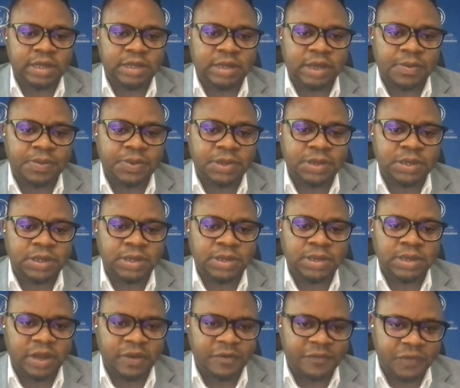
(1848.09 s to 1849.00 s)

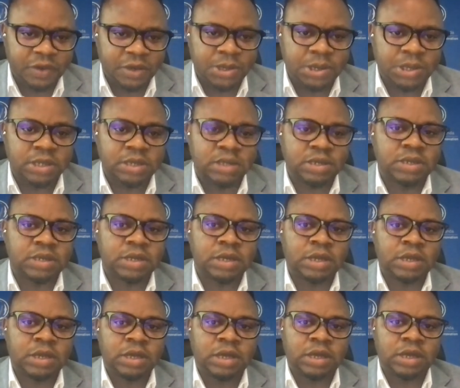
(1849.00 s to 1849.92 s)
startups, is
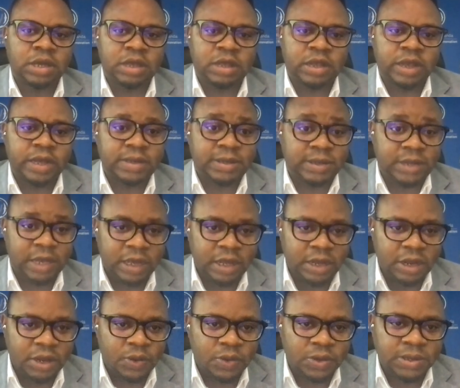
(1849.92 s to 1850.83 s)
leveraging either
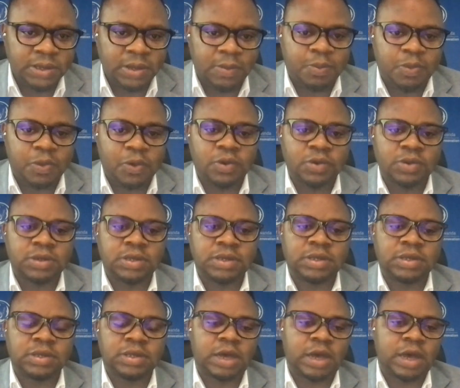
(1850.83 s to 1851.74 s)
its technical
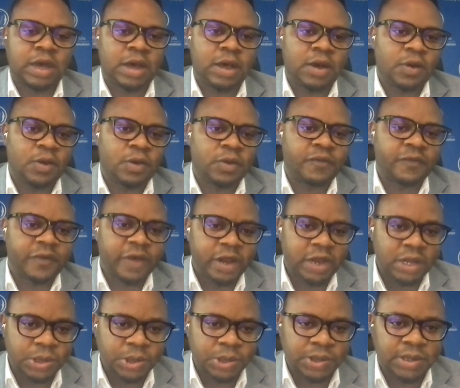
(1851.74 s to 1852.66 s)
support
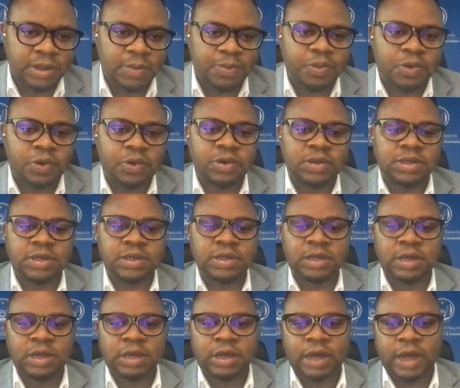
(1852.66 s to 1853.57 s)
or financial
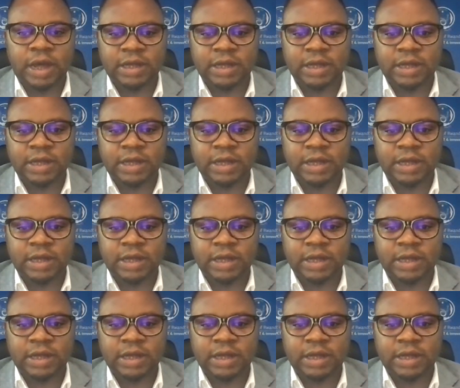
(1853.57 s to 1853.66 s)
support